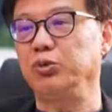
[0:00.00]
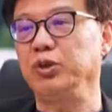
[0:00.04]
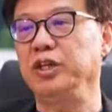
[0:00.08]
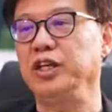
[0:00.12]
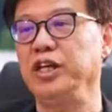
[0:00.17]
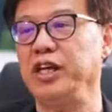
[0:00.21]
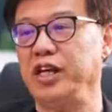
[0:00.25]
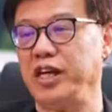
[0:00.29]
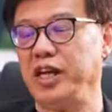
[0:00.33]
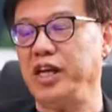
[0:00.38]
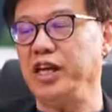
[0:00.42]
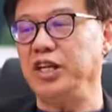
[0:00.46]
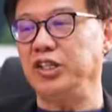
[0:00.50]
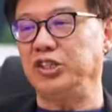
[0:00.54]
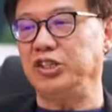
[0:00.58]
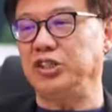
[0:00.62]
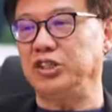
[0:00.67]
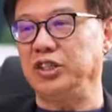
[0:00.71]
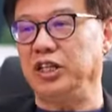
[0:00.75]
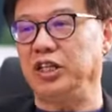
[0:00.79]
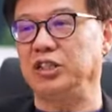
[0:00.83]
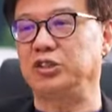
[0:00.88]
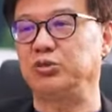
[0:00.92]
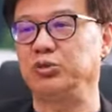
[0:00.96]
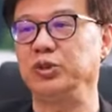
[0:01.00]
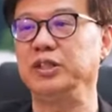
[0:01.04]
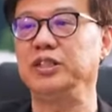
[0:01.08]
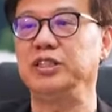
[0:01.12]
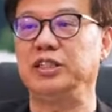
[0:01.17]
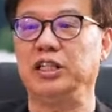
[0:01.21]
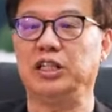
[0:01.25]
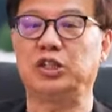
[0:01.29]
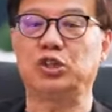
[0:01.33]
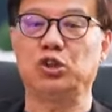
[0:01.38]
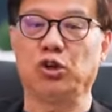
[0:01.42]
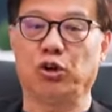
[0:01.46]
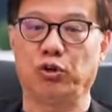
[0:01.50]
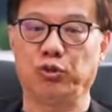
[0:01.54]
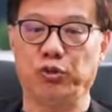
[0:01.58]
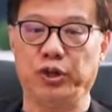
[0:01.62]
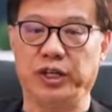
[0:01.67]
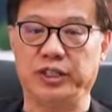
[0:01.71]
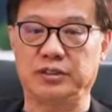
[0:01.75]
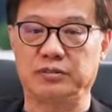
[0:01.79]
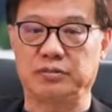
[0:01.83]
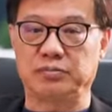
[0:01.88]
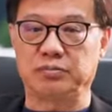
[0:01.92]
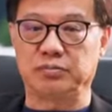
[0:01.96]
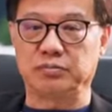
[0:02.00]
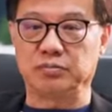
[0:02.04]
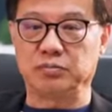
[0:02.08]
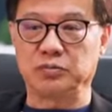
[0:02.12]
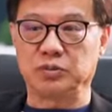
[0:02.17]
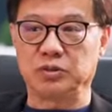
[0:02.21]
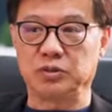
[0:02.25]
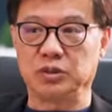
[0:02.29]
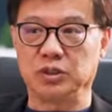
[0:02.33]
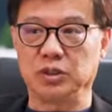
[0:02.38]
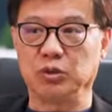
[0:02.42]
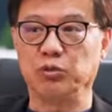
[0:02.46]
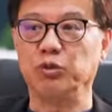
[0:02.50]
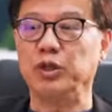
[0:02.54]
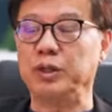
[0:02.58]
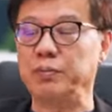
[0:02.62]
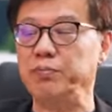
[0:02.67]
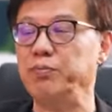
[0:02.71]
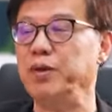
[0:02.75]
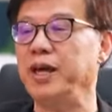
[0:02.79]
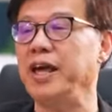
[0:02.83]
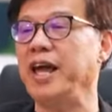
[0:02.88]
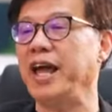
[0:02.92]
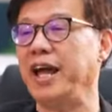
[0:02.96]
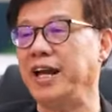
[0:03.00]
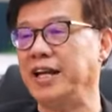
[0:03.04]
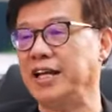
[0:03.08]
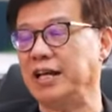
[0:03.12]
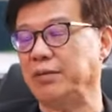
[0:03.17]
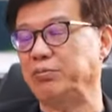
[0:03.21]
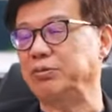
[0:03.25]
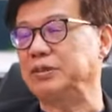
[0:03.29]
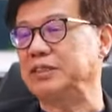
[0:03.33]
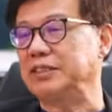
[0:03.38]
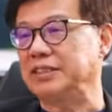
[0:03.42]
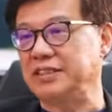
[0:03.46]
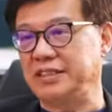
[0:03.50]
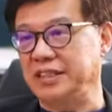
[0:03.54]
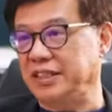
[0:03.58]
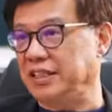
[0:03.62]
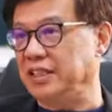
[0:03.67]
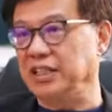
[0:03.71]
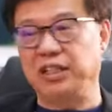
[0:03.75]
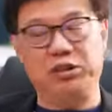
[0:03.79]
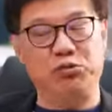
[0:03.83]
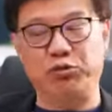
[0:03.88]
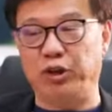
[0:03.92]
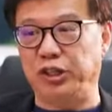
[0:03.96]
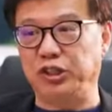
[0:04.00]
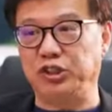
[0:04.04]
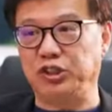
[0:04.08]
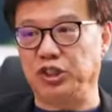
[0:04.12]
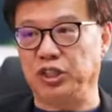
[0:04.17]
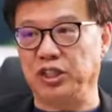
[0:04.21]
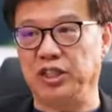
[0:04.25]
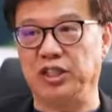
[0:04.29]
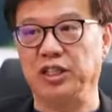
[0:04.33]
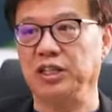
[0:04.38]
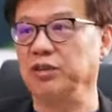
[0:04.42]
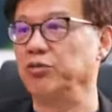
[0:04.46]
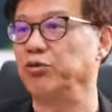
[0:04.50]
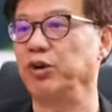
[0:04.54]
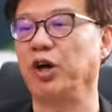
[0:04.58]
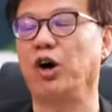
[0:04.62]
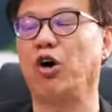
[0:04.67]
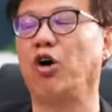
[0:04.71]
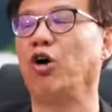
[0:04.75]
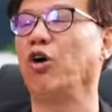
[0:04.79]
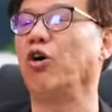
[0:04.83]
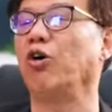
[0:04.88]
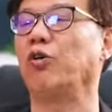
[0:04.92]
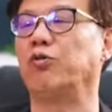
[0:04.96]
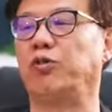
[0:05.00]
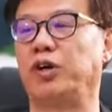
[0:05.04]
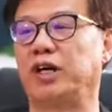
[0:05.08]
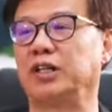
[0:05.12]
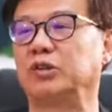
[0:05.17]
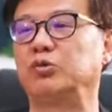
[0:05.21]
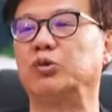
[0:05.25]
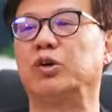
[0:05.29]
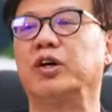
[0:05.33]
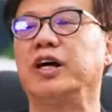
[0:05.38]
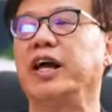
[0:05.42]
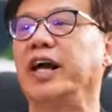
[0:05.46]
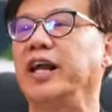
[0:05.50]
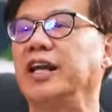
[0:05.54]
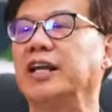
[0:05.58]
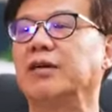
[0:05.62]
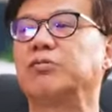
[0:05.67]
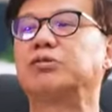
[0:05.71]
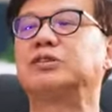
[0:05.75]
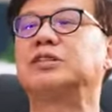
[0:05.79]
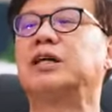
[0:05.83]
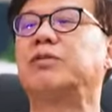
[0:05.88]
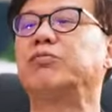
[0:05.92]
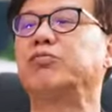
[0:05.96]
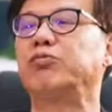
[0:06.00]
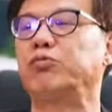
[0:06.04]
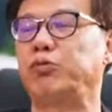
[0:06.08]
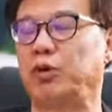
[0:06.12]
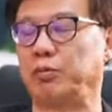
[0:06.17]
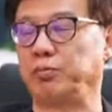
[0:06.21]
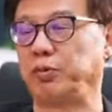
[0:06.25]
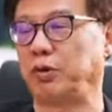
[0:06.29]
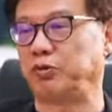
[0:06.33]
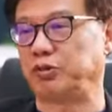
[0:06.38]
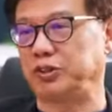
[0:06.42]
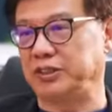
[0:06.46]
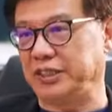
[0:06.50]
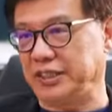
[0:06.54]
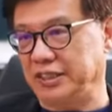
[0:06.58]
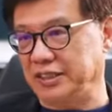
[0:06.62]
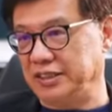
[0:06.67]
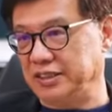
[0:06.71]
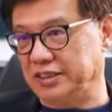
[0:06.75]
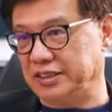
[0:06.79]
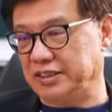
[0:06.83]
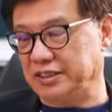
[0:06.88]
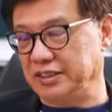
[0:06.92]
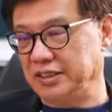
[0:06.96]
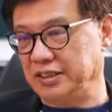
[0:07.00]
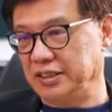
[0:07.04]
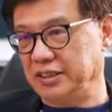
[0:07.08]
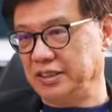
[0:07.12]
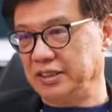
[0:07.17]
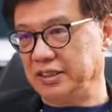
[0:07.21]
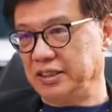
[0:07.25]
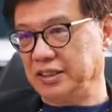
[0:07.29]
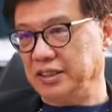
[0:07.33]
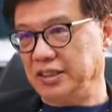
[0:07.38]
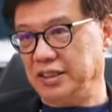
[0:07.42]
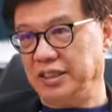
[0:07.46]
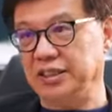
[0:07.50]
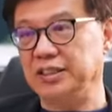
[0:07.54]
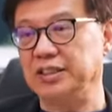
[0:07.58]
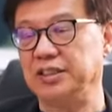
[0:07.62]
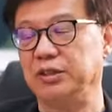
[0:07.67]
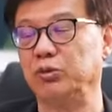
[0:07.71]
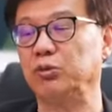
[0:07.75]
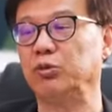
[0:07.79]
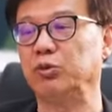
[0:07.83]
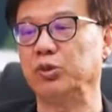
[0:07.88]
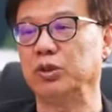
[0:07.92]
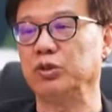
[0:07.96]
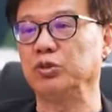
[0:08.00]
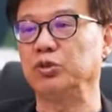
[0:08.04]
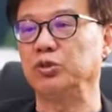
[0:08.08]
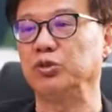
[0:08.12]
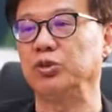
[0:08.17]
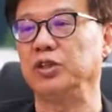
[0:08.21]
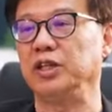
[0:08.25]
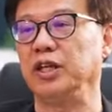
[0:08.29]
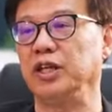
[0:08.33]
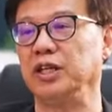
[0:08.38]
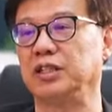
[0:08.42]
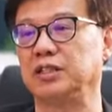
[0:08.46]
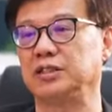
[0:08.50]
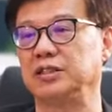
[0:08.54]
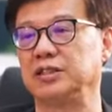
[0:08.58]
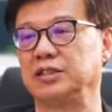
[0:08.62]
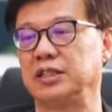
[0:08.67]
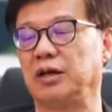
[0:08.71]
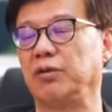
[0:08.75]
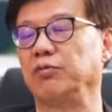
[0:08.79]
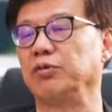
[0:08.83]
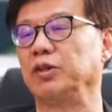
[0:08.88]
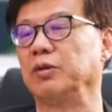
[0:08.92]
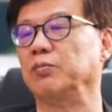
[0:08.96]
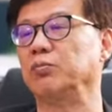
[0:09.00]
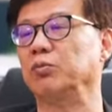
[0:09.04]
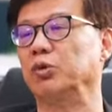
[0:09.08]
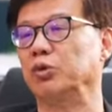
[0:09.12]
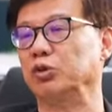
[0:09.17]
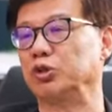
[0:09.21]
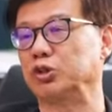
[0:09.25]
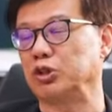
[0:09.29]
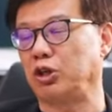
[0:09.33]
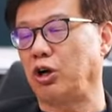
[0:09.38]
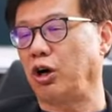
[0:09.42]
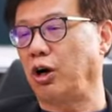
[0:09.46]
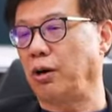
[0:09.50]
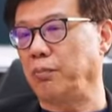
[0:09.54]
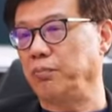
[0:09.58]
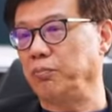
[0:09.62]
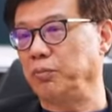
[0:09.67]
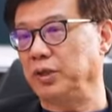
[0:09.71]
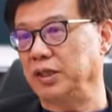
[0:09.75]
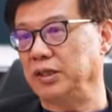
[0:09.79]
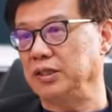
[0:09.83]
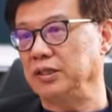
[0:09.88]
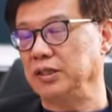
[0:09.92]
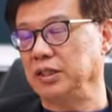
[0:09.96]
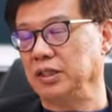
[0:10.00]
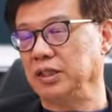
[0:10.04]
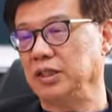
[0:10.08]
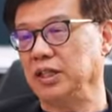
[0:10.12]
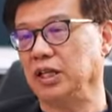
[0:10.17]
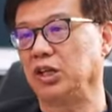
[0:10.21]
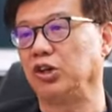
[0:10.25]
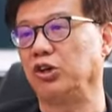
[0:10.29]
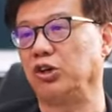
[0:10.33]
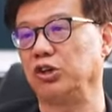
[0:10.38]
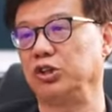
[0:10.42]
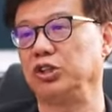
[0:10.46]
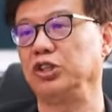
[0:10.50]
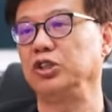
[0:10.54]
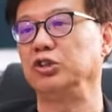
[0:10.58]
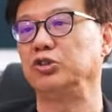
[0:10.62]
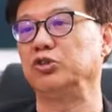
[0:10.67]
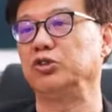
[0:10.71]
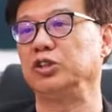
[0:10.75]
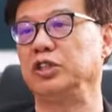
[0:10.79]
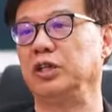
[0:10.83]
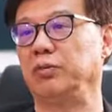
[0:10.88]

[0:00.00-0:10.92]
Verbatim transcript: we age, as we deteriorate, we may end up sick eventually. In fact, all of us will end up some form of sickness. In the world today, some of the most common, according to